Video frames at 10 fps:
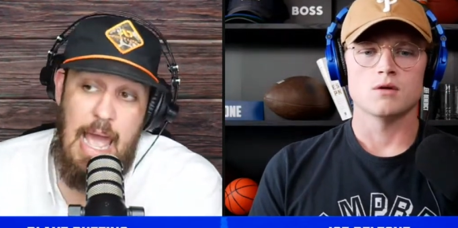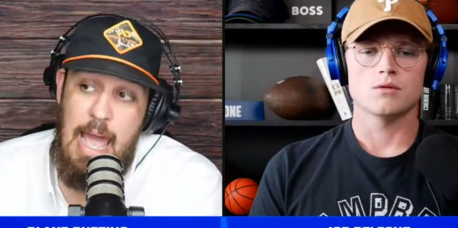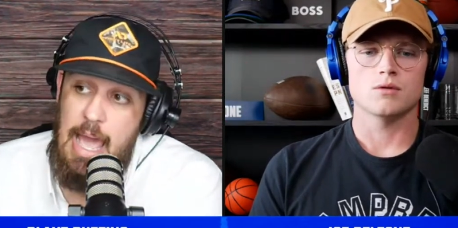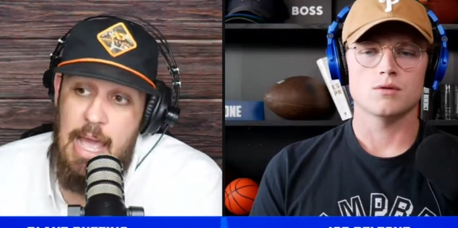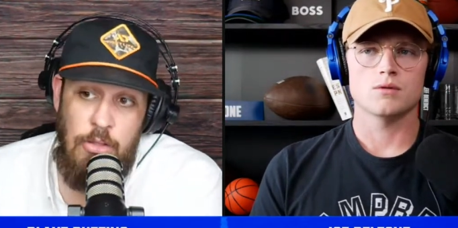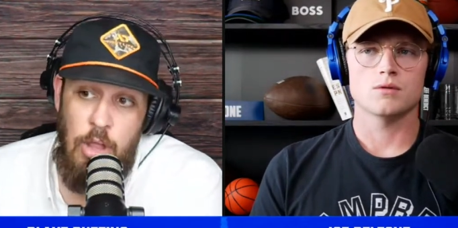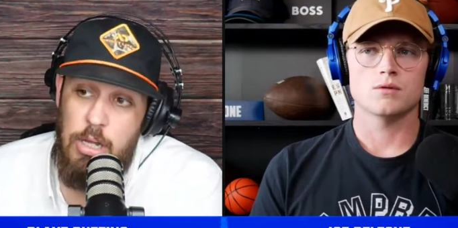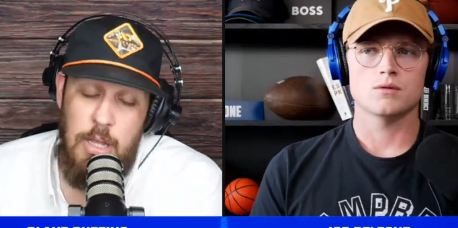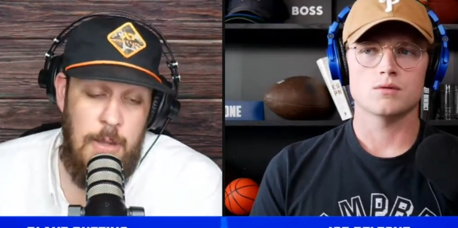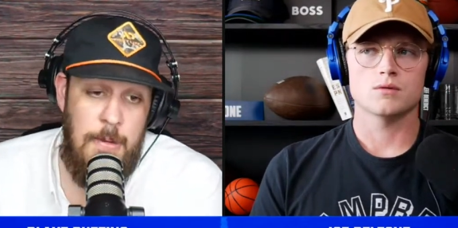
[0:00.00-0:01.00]
Speaker 1: And, and
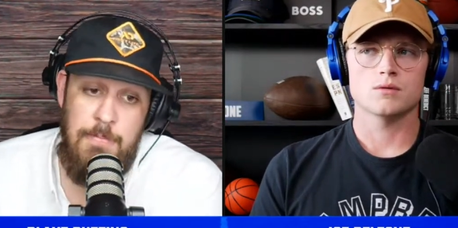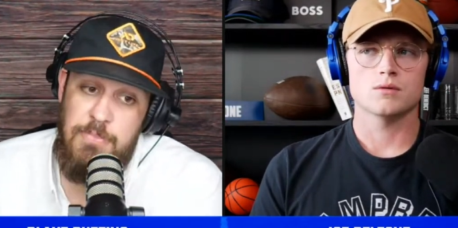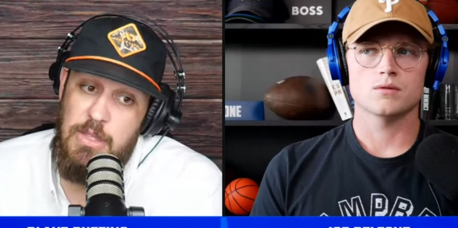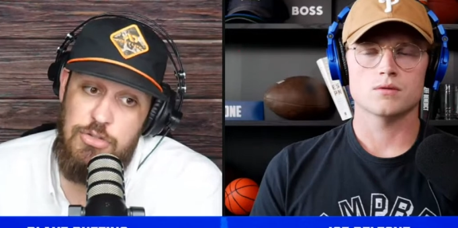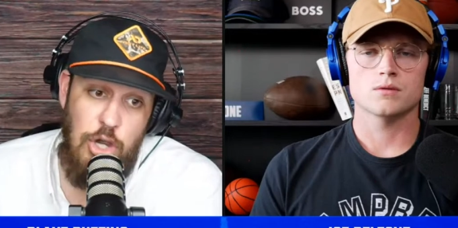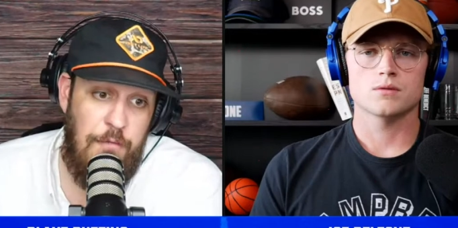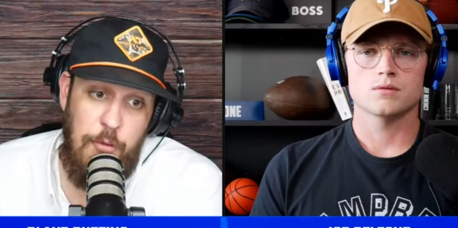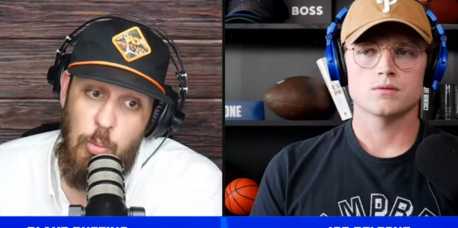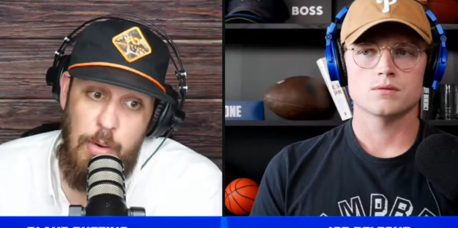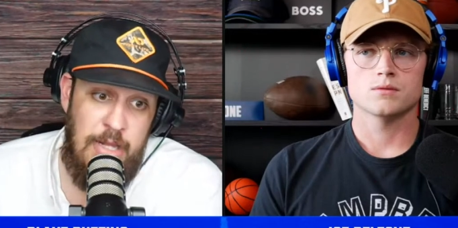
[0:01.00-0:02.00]
look, Joe,
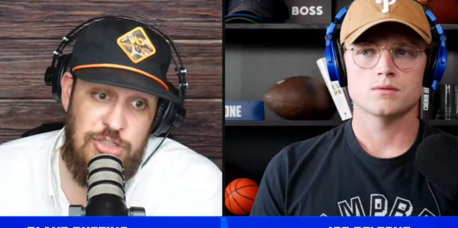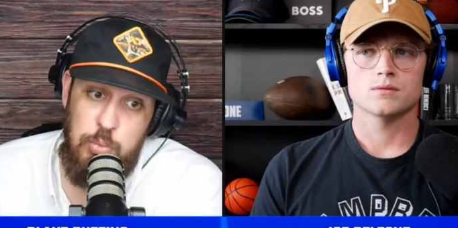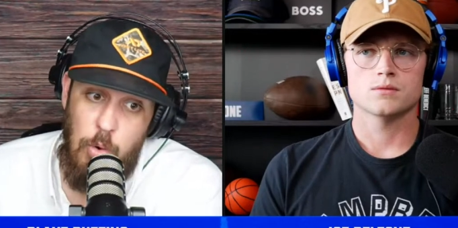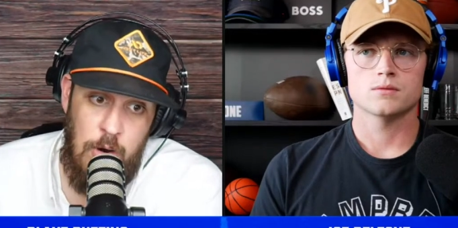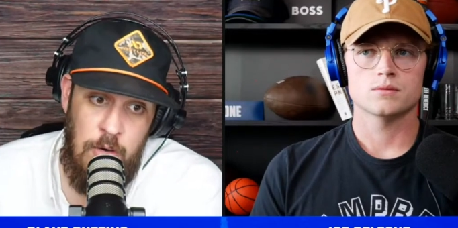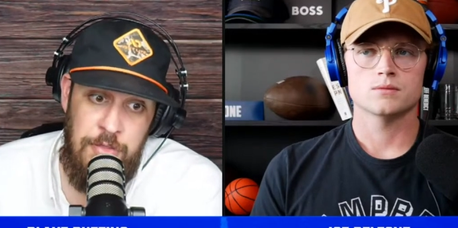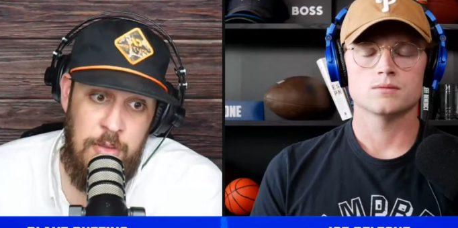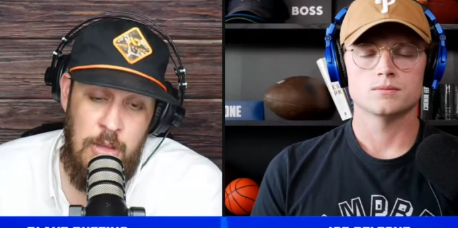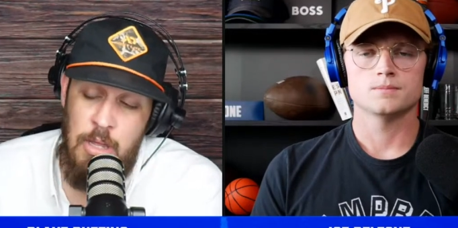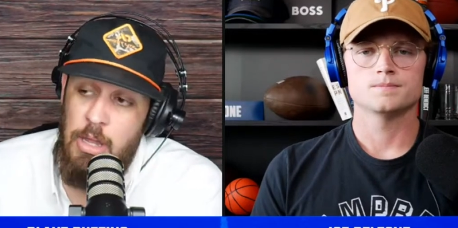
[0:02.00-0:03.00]
for what it's
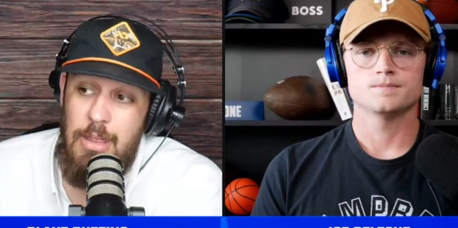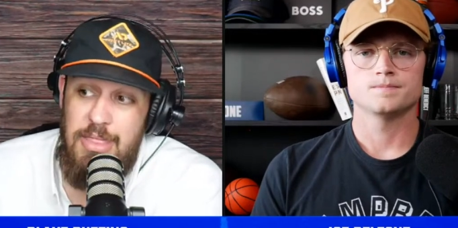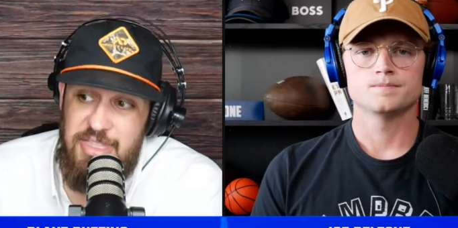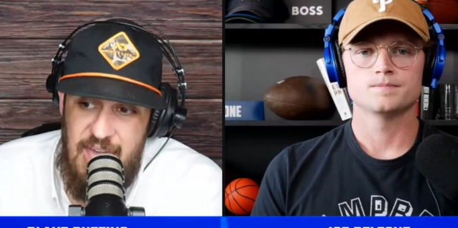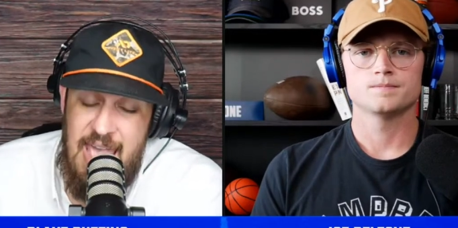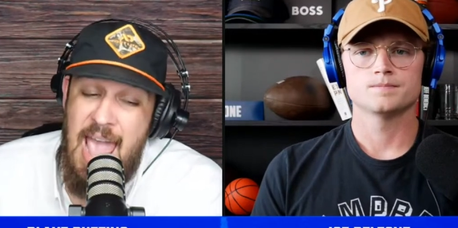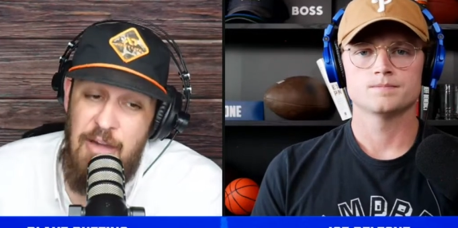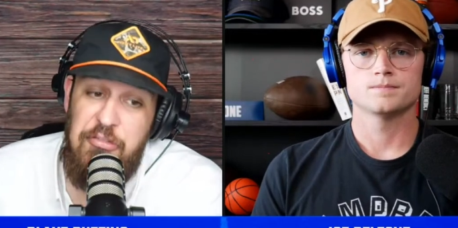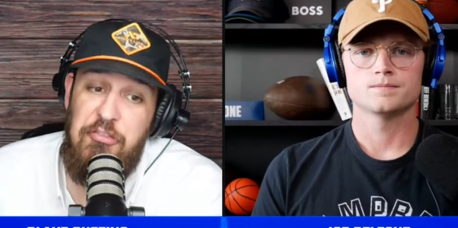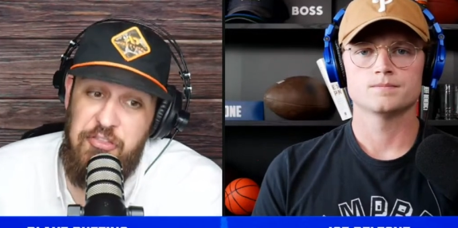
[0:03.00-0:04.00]
worth, they
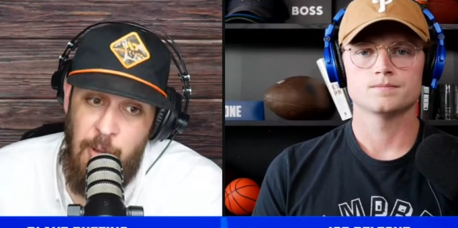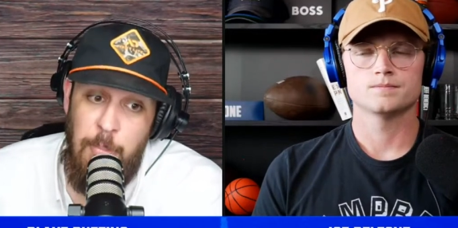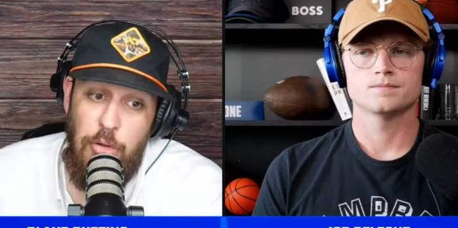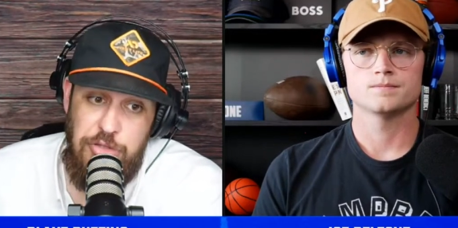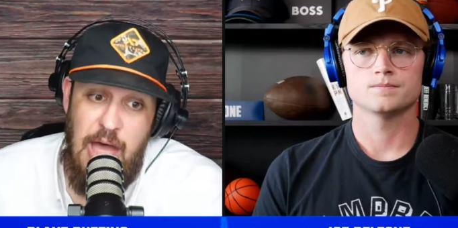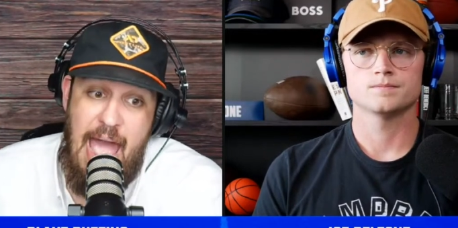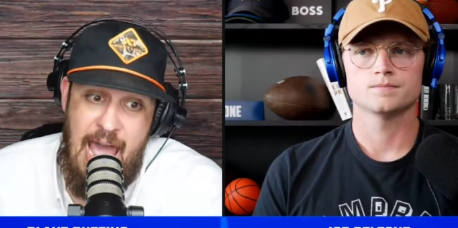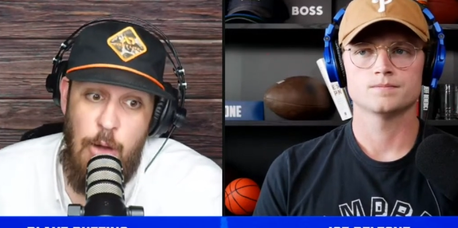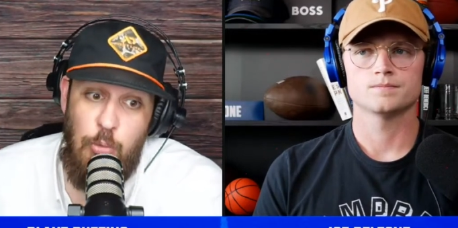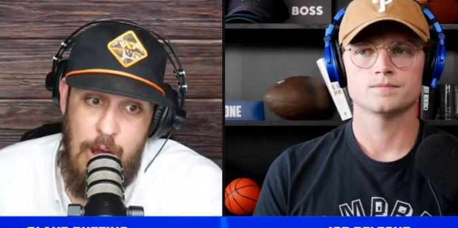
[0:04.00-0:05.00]
have fumbled the
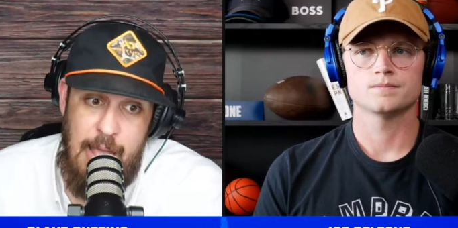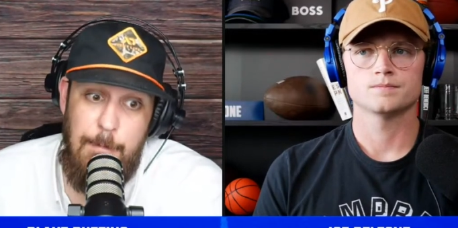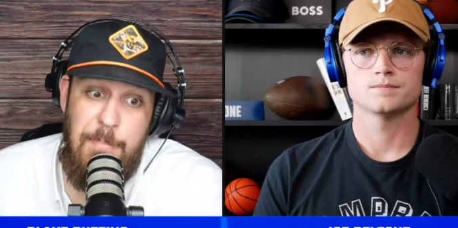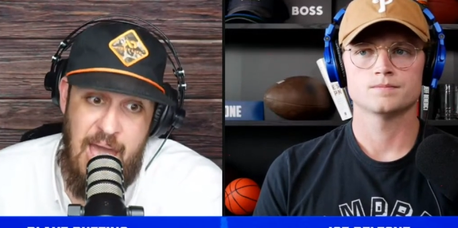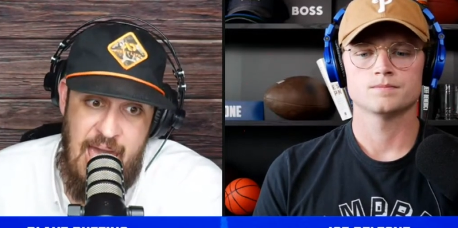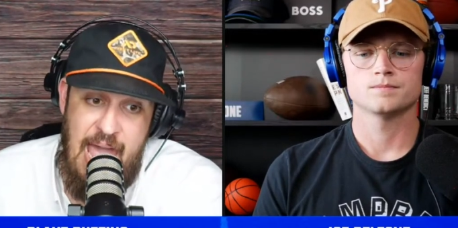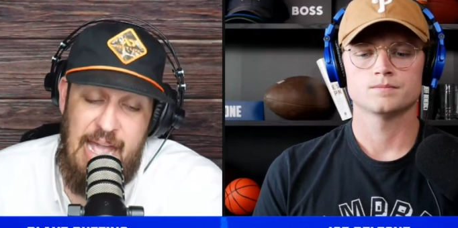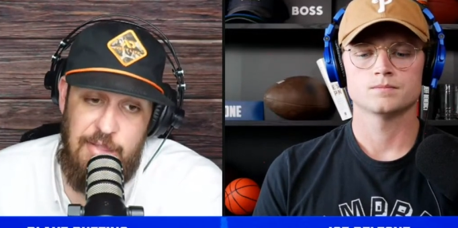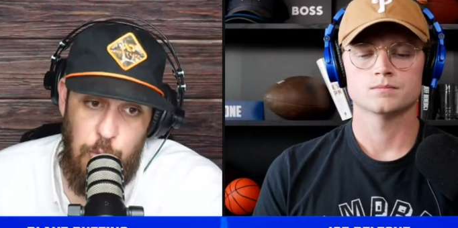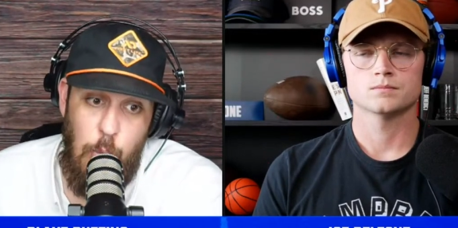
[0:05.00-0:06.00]
outright
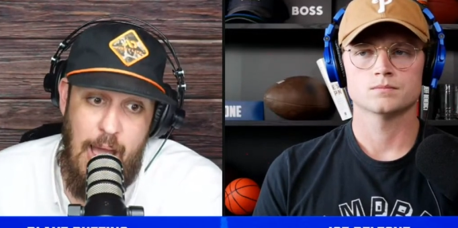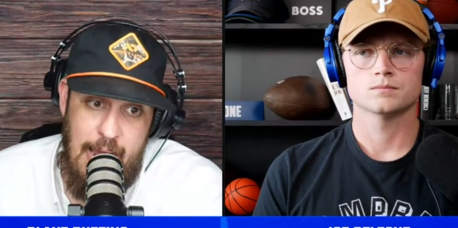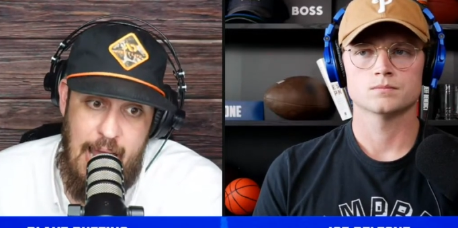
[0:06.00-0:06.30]
bag at the White